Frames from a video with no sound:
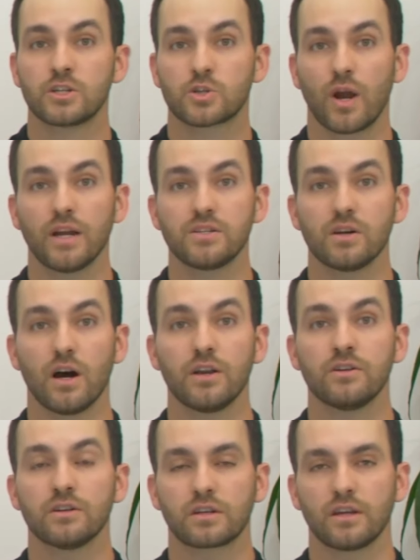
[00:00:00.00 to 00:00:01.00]
Try to
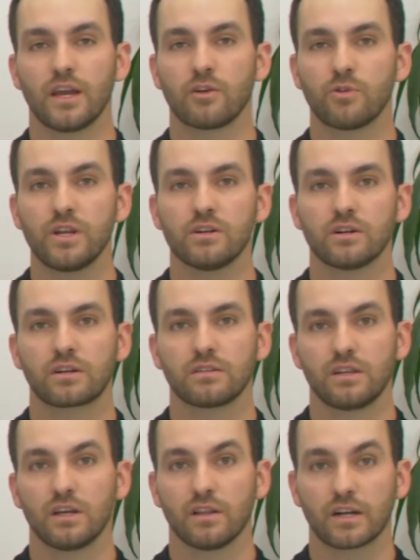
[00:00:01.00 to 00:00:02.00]
unhook and
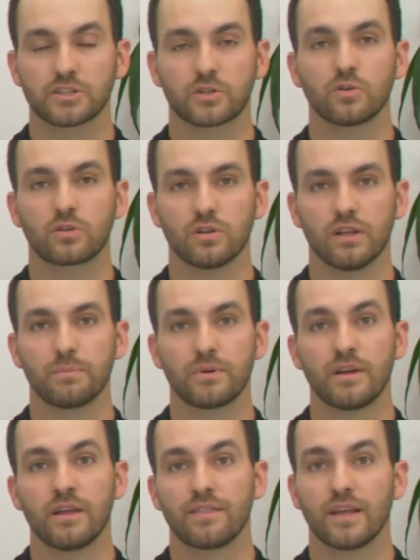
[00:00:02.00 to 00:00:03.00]
rehook the electrical clip
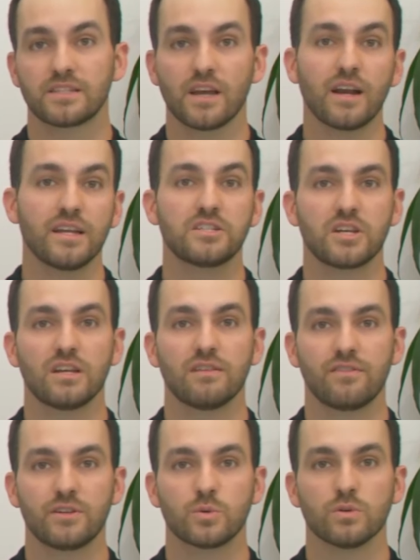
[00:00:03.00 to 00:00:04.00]
that's on each
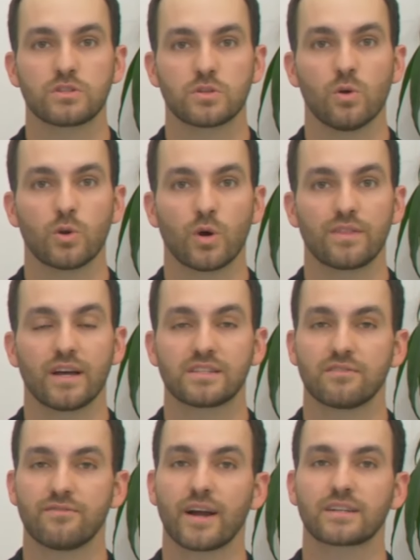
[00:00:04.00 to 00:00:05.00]
individual solenoid
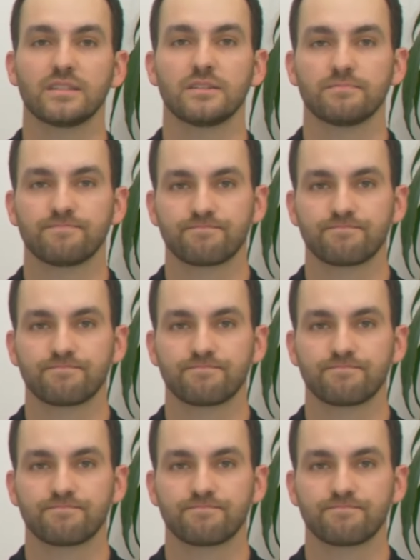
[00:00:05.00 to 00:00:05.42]
that's affected.